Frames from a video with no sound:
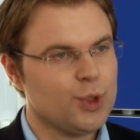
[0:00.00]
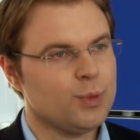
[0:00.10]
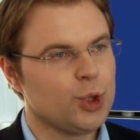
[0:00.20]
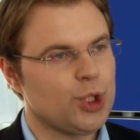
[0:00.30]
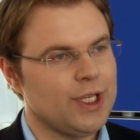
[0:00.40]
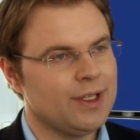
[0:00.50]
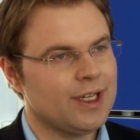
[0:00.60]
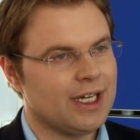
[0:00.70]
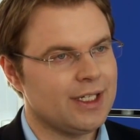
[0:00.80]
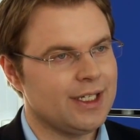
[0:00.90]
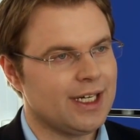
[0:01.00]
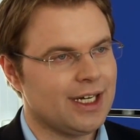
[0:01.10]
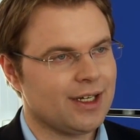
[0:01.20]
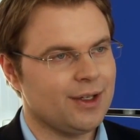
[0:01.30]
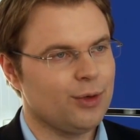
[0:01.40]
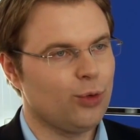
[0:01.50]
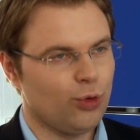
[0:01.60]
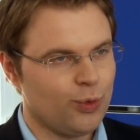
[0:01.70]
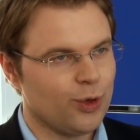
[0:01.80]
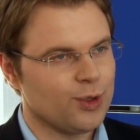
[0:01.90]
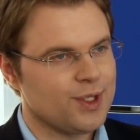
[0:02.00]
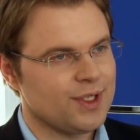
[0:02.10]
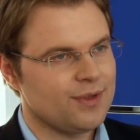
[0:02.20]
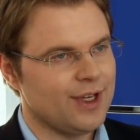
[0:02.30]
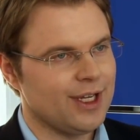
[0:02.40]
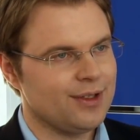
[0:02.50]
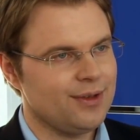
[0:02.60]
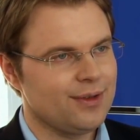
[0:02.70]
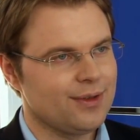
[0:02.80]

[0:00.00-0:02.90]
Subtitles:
Do existing plants have to be refurbished?